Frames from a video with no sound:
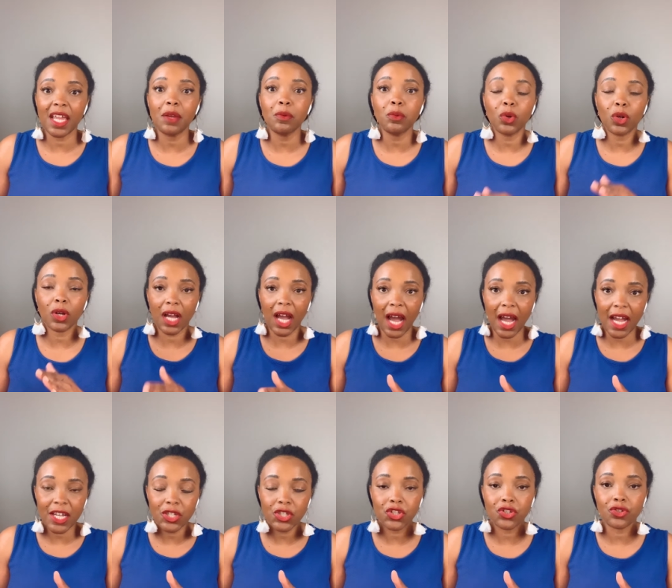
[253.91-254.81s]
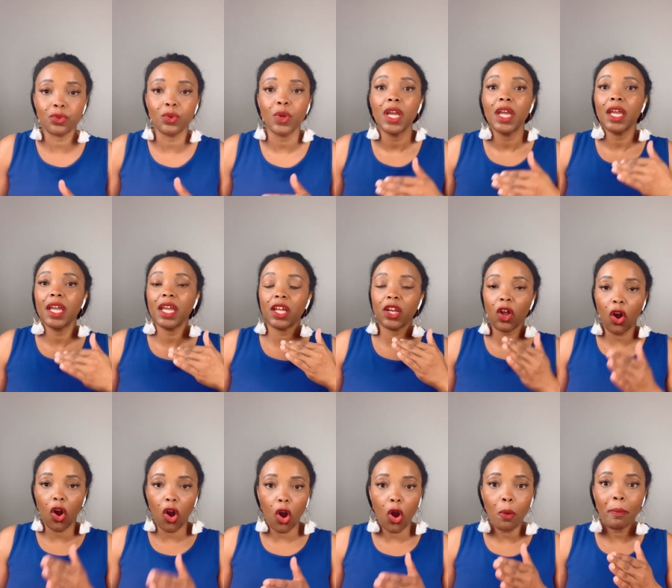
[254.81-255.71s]
He will guide you in
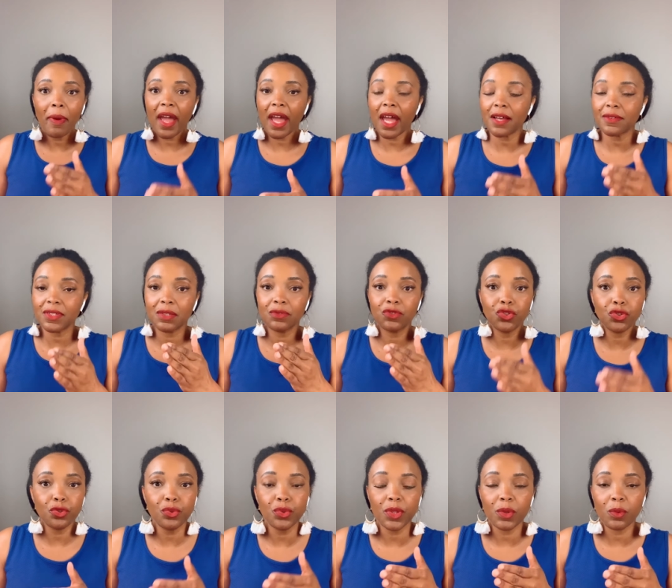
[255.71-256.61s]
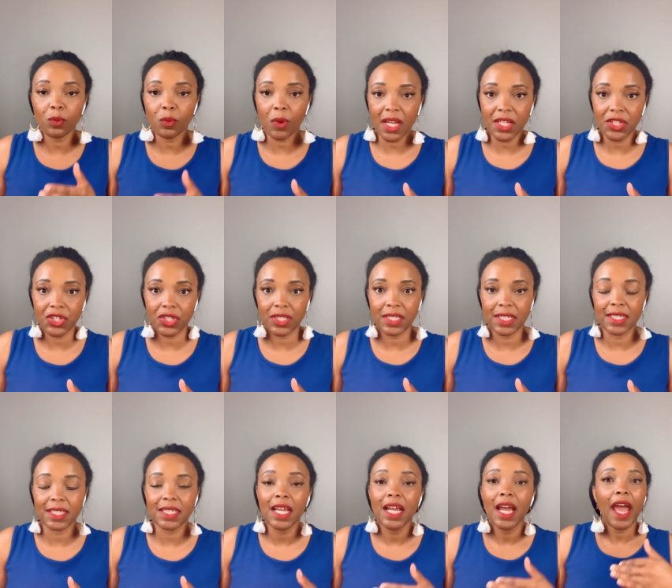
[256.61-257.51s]
all paths of truth and
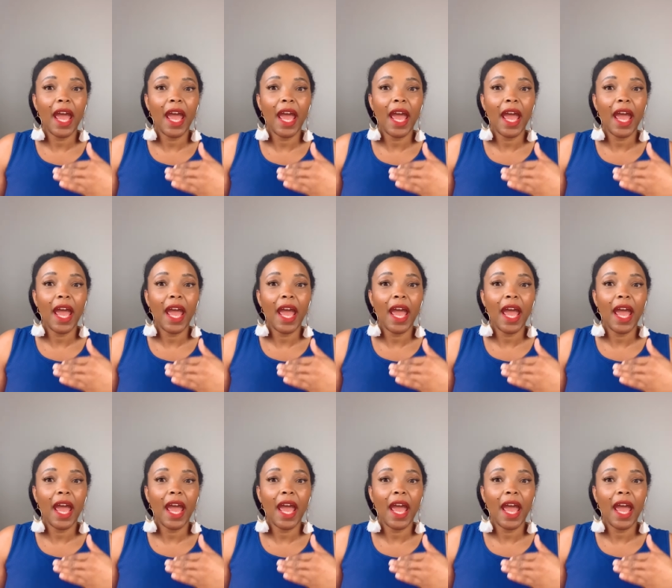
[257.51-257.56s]
righteousness.